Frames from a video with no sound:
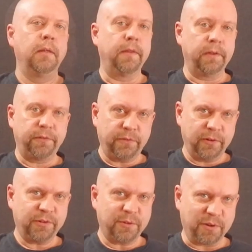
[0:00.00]
Now this
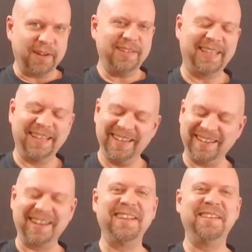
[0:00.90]
first chorus,
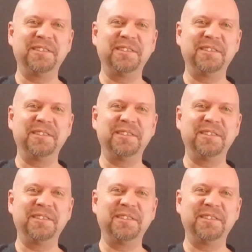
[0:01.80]
again,